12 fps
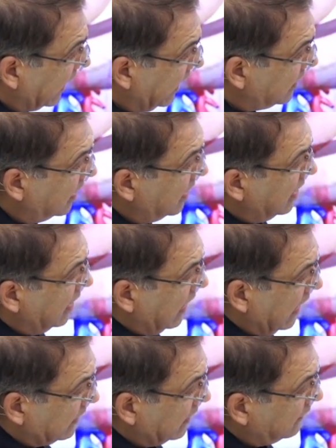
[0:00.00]
it,
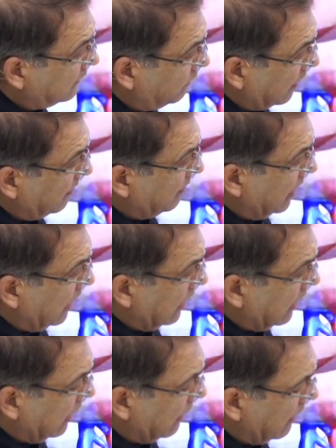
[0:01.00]
this from
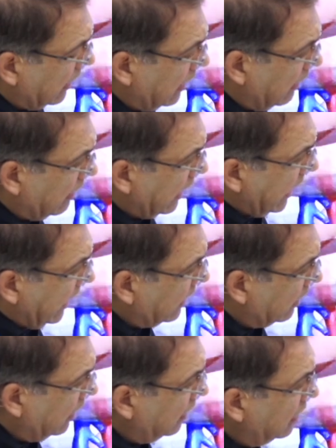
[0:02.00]

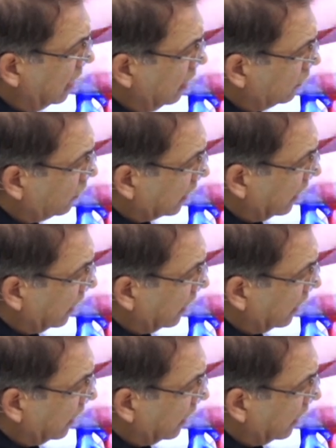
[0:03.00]
angle, so